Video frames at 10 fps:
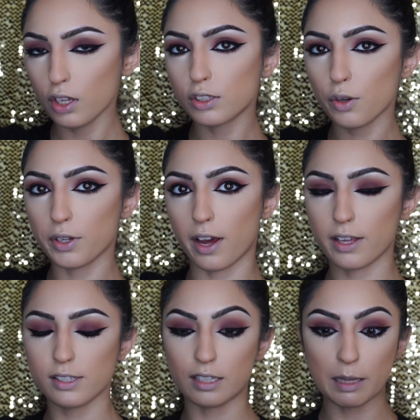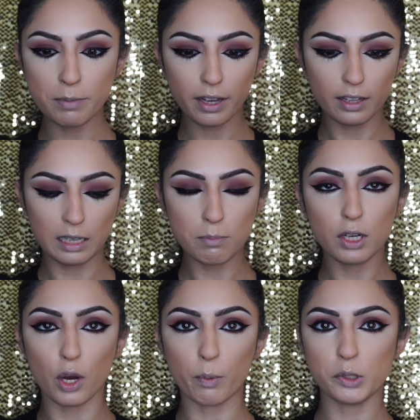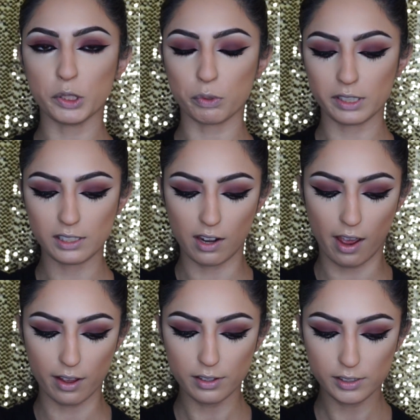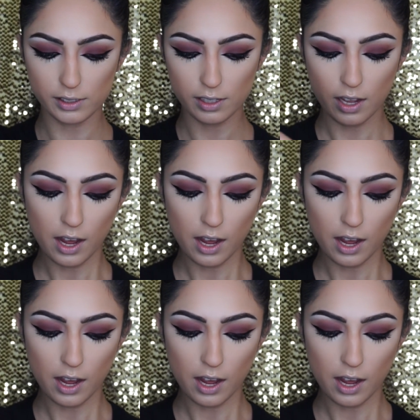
So you guys, let me know what you guys want to see next.